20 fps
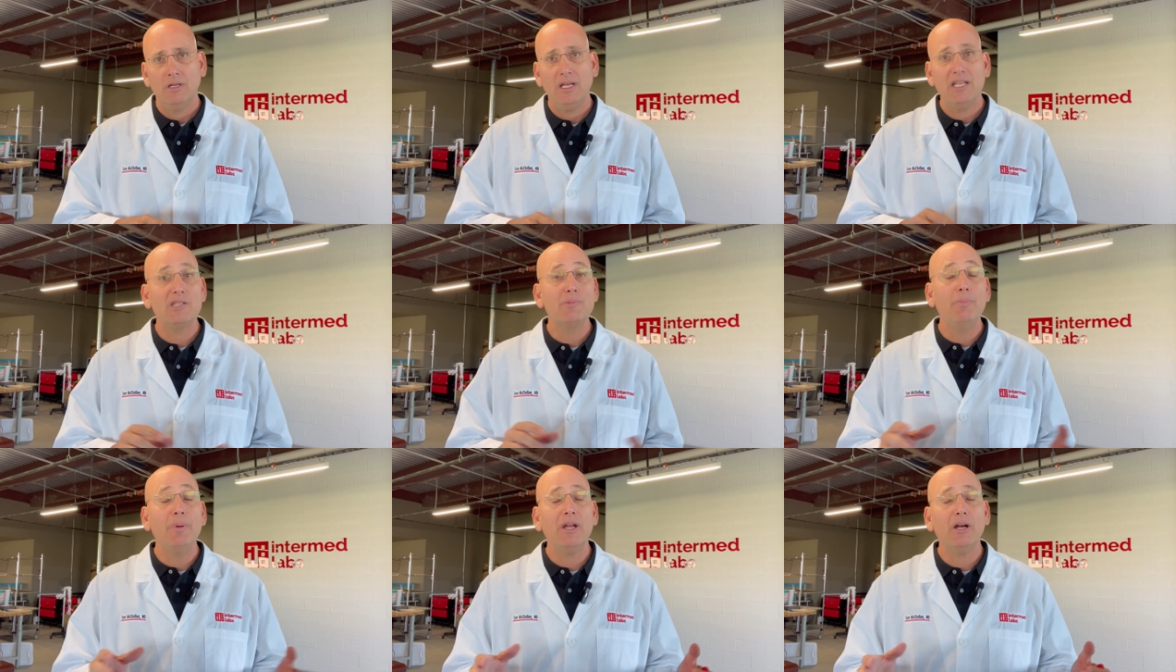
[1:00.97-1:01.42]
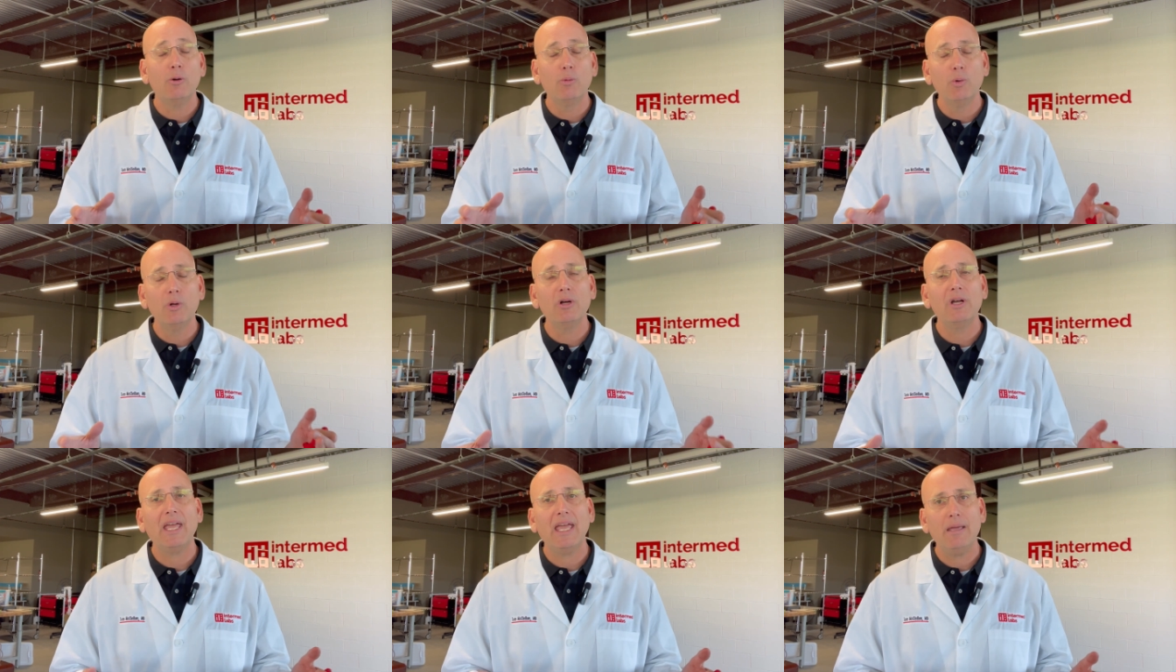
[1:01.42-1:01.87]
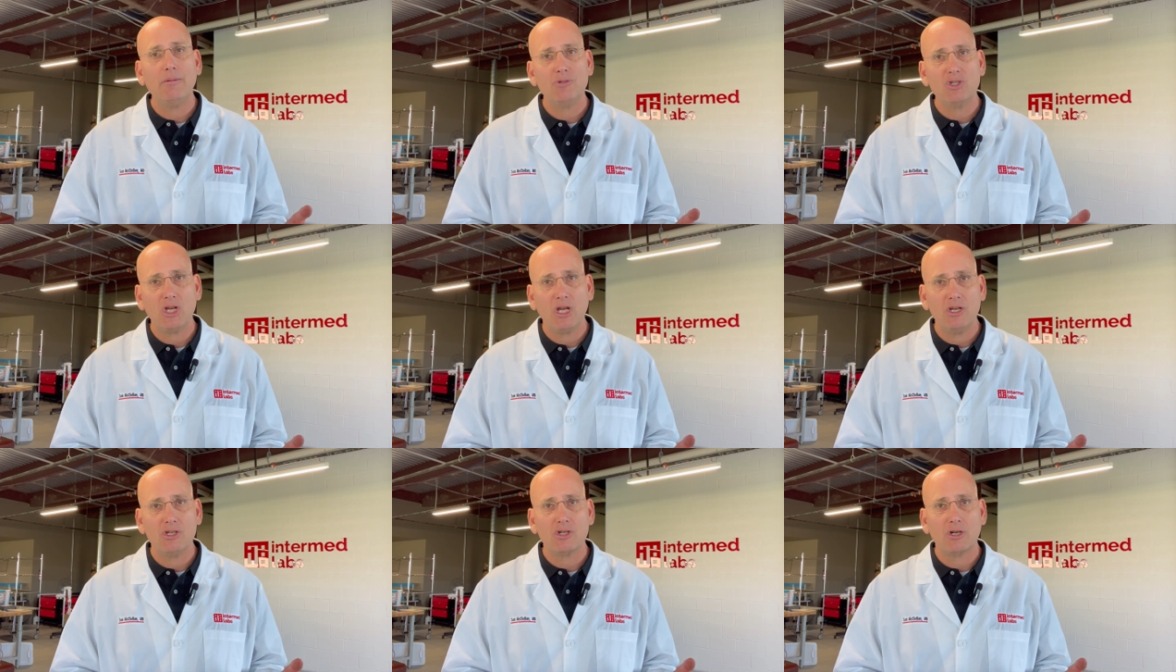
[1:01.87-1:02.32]
It's been a real game
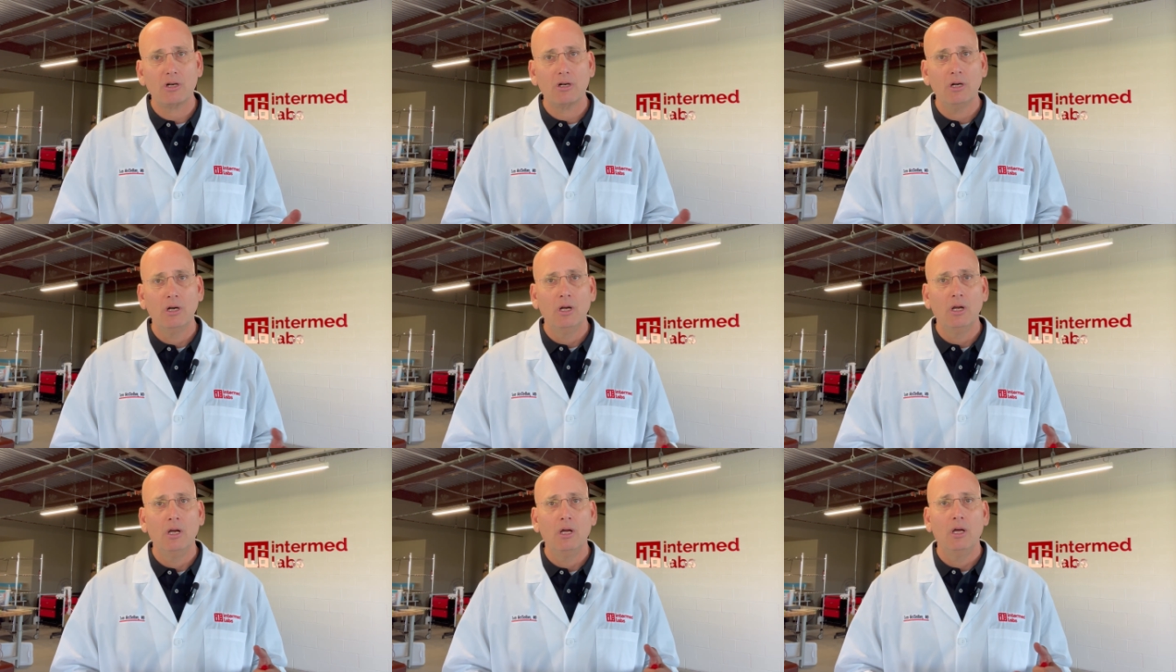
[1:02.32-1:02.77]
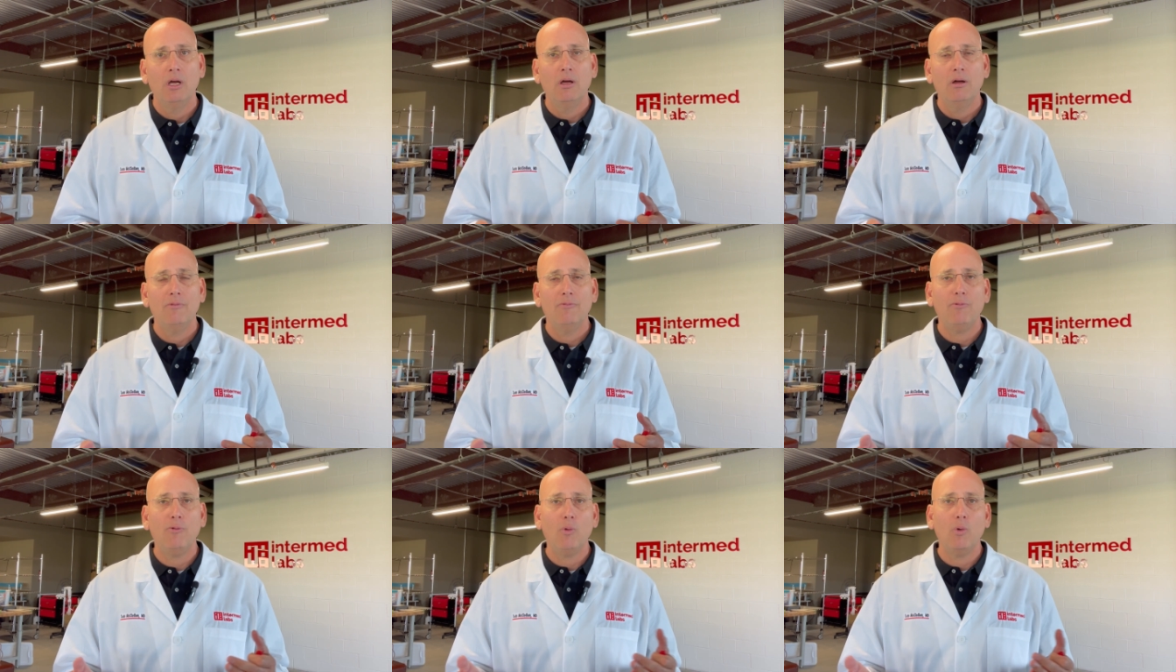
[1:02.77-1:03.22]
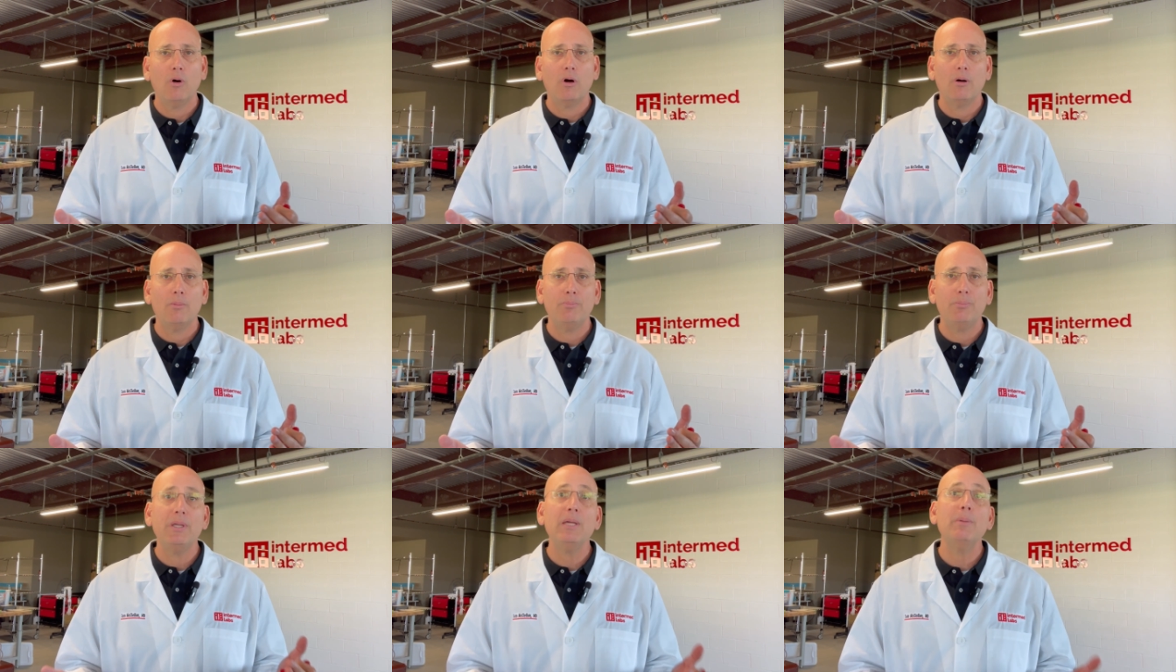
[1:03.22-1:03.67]
changer
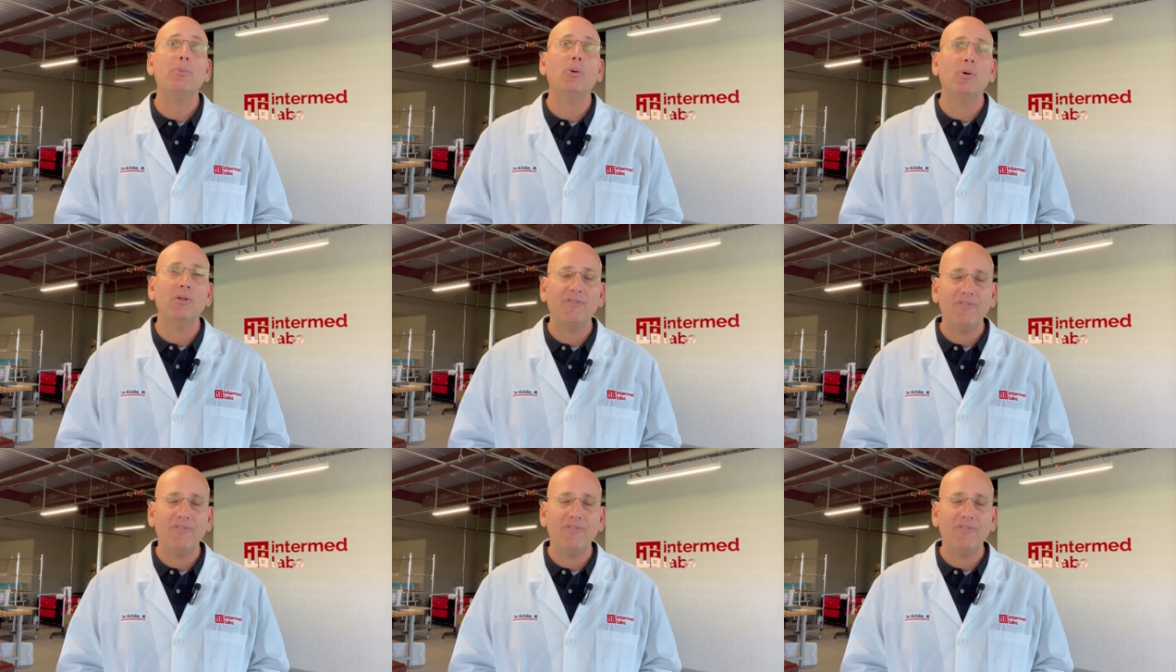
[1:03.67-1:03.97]
for people